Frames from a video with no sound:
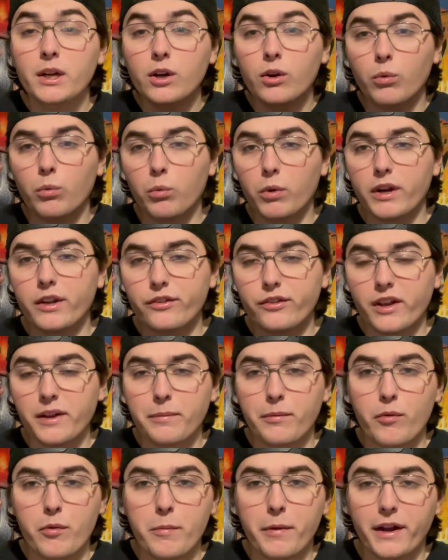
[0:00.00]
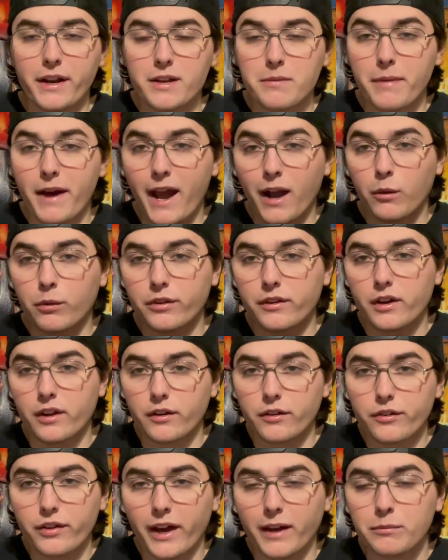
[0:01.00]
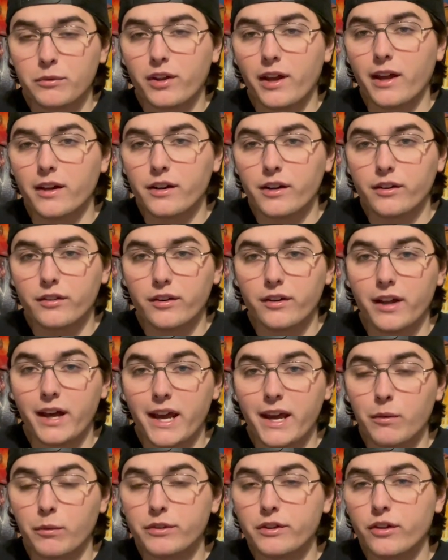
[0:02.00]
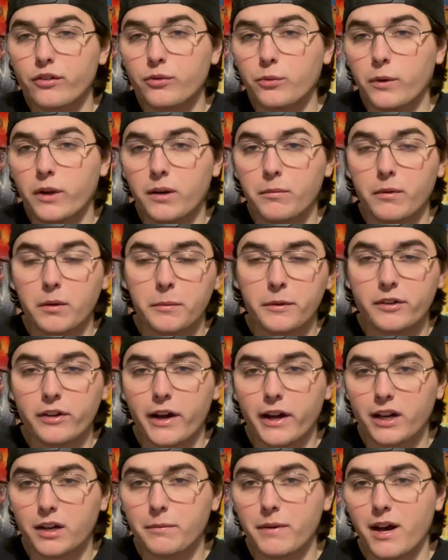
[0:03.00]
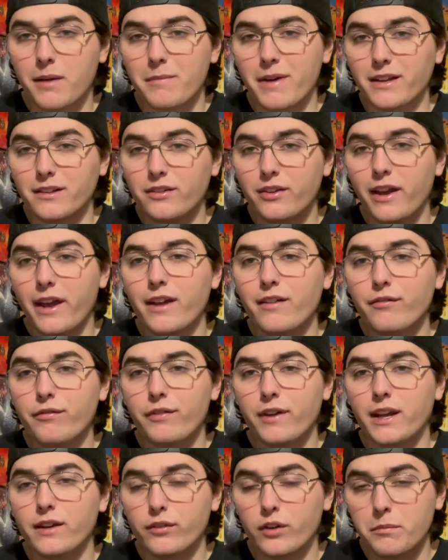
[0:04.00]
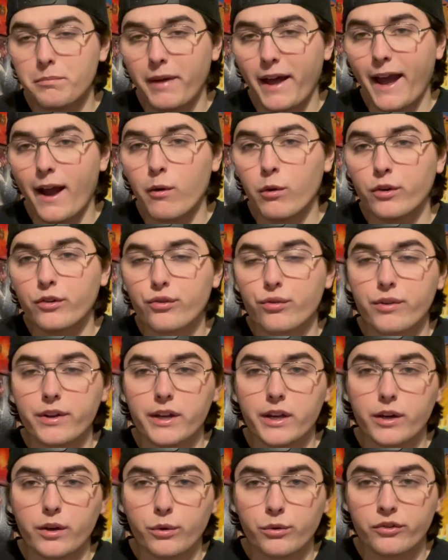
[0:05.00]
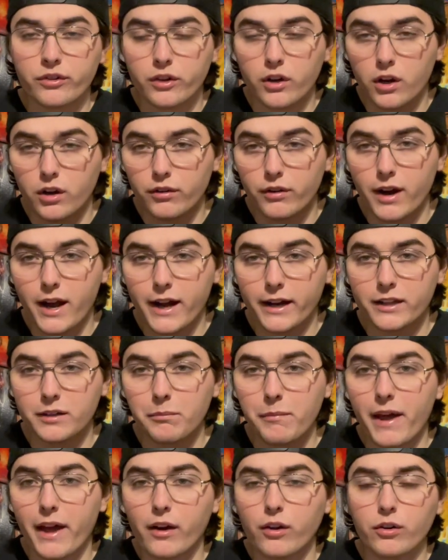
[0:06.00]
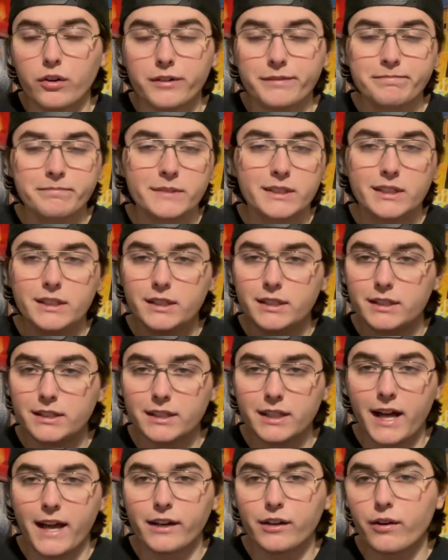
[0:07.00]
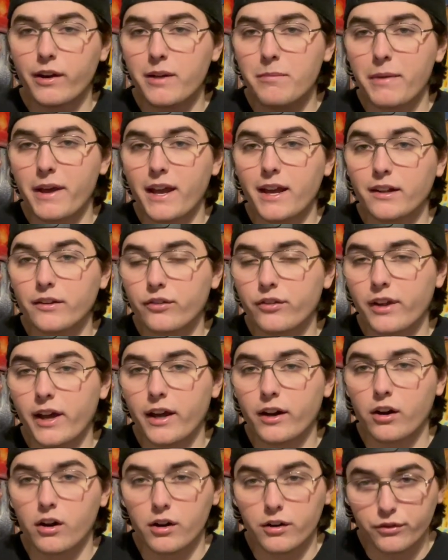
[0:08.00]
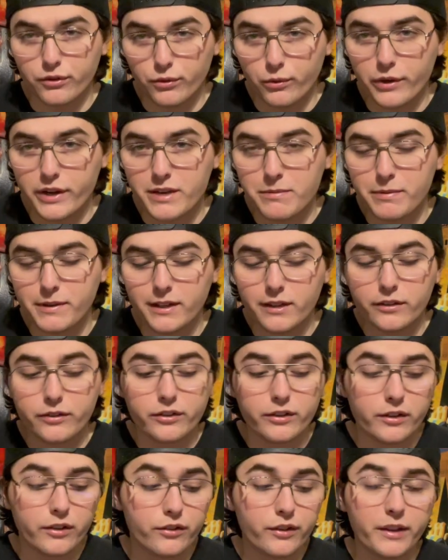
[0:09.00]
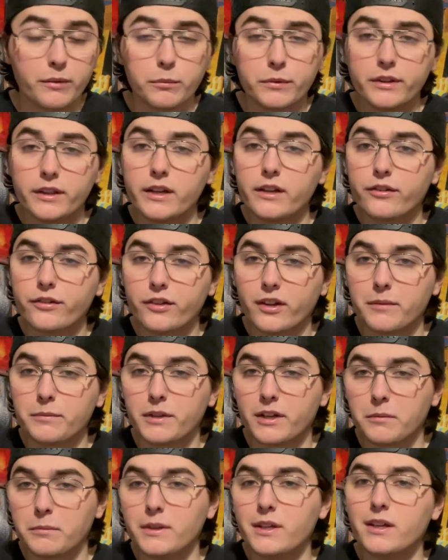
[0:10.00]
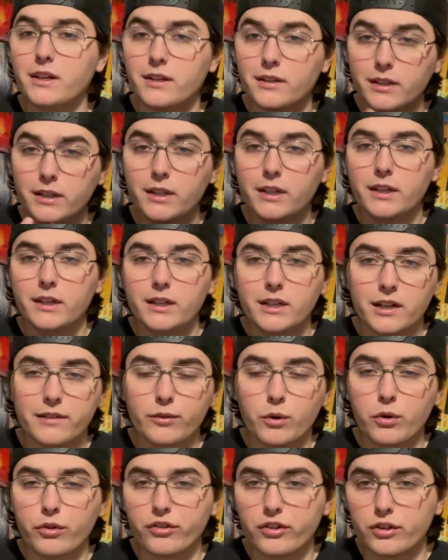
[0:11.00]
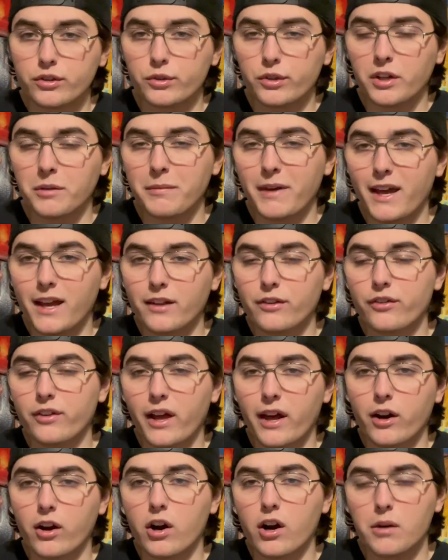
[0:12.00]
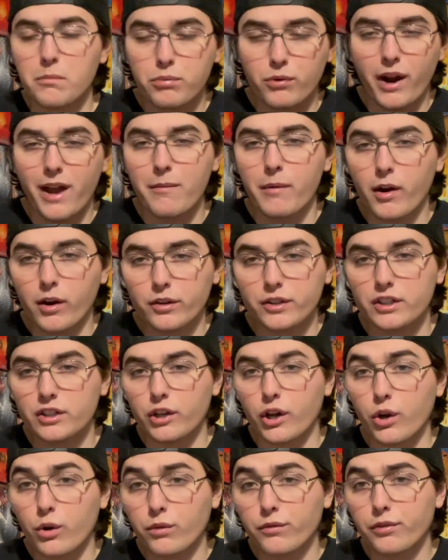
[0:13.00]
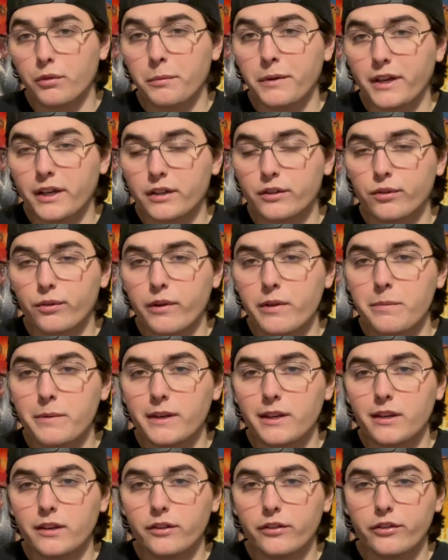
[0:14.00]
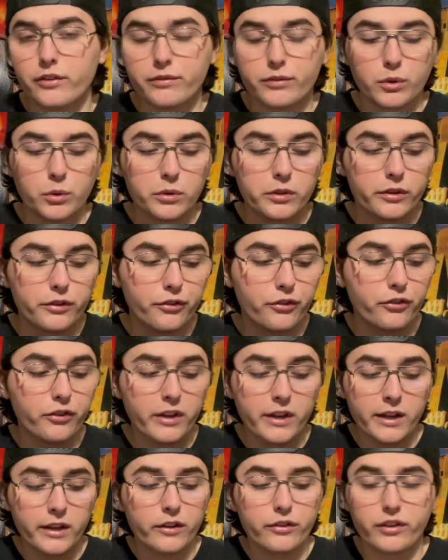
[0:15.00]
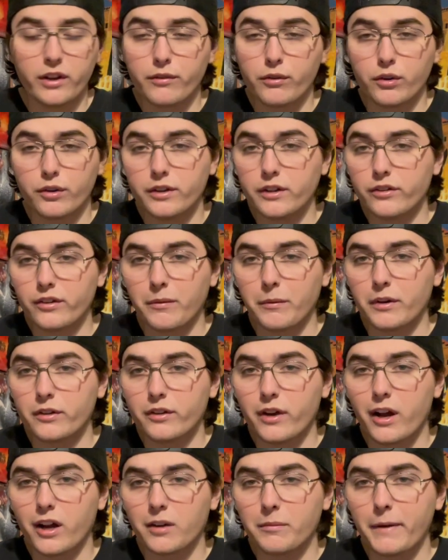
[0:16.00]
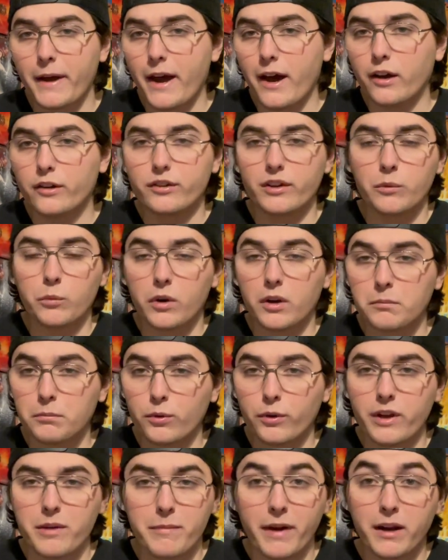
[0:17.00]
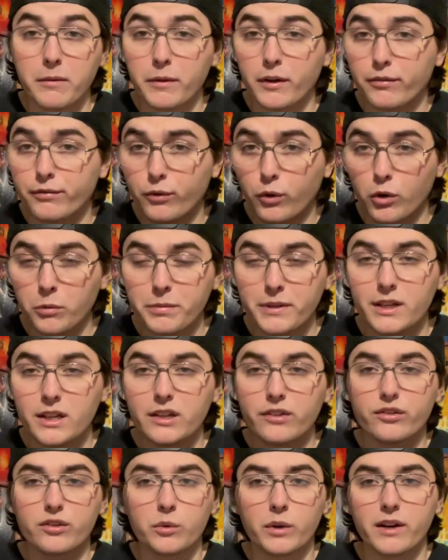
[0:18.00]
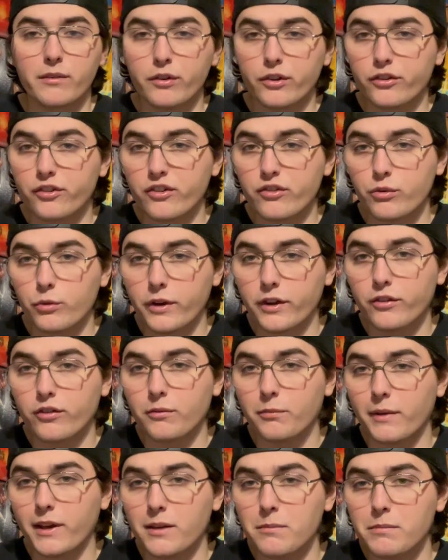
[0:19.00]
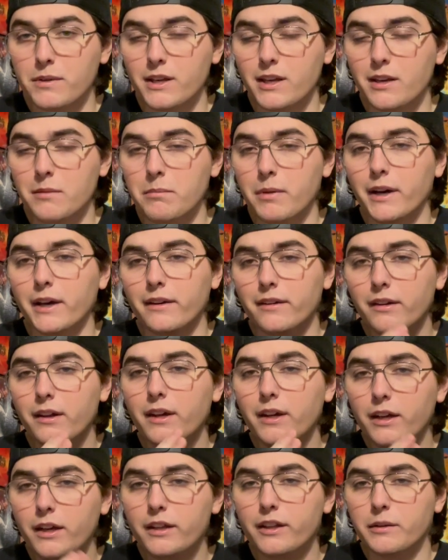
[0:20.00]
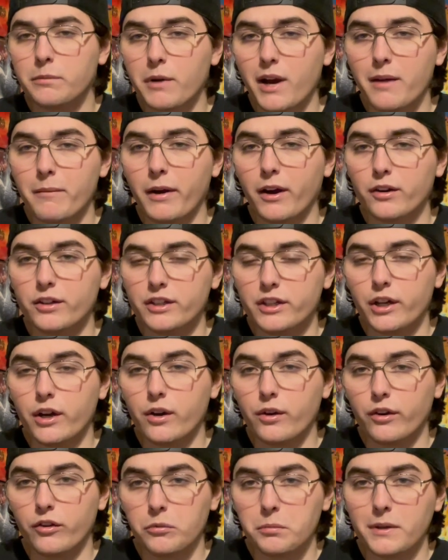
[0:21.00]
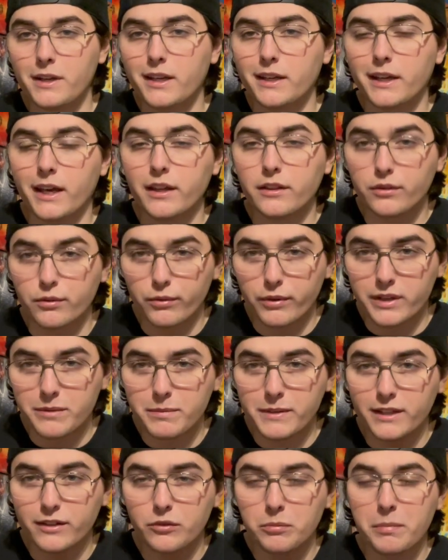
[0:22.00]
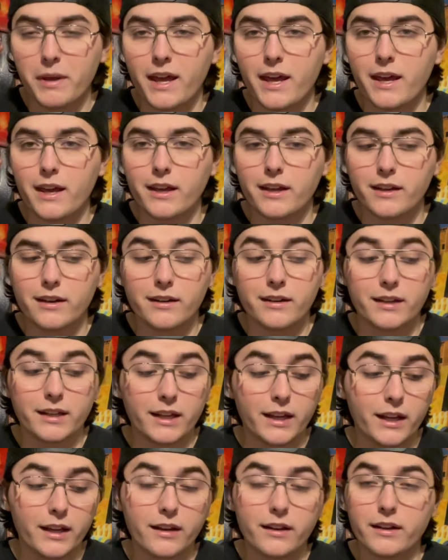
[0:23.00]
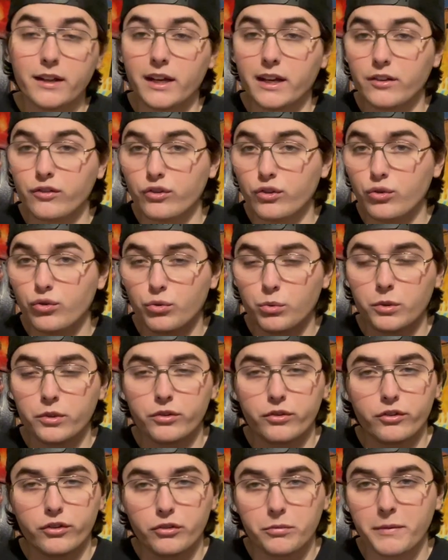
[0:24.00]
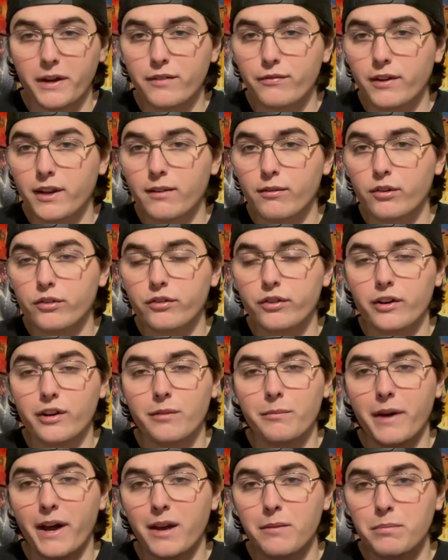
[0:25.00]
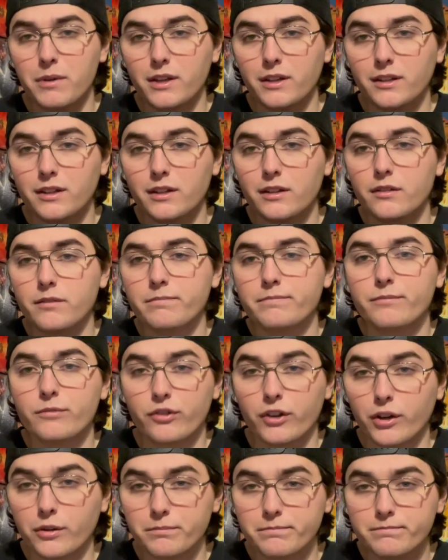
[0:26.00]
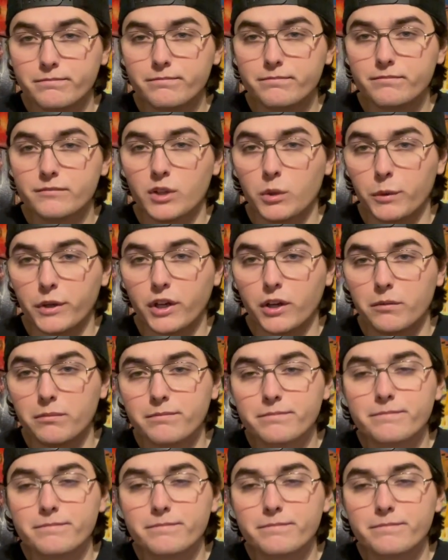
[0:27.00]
What is up, everybody? Back with another top 10 here today. And with this one, I'm going to be talking about my 10 favorite power trios in hard rock and metal. A lot of great bands that are three pieces. And with this, I'm going to be, of course, including bands that are primarily known for being a three piece. Of course, several of these I'm going to talk about at one point might have been a four piece or whatever the situation may be, but they're primarily known as being a three piece band. And as usual, it's just my favorites here, in my opinion. So here we go.